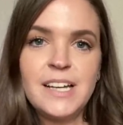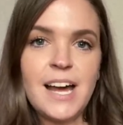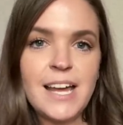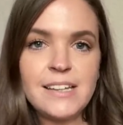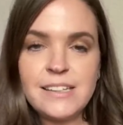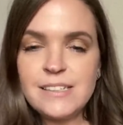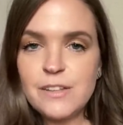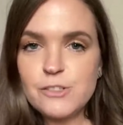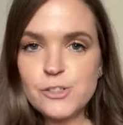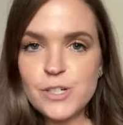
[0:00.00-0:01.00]
I cleaned
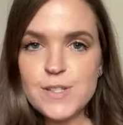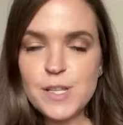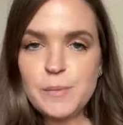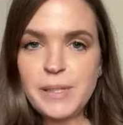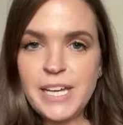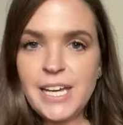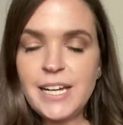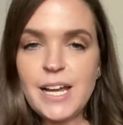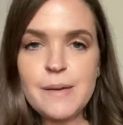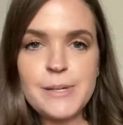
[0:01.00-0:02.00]
out the drawers on the
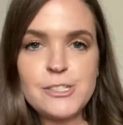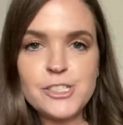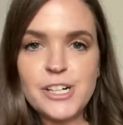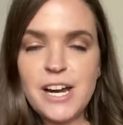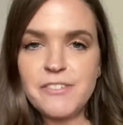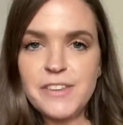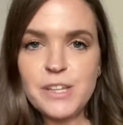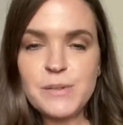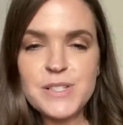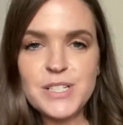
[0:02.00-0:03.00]
plane. I made sure
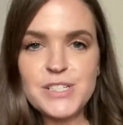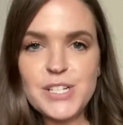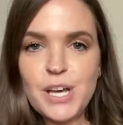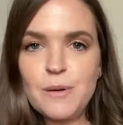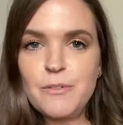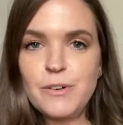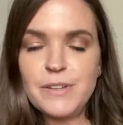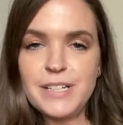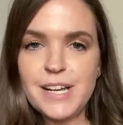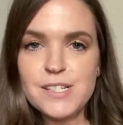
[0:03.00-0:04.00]
everything was good to go before
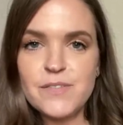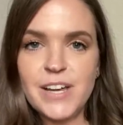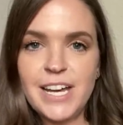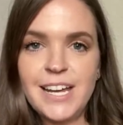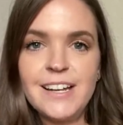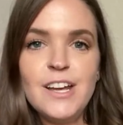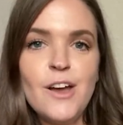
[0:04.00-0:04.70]
the next flight.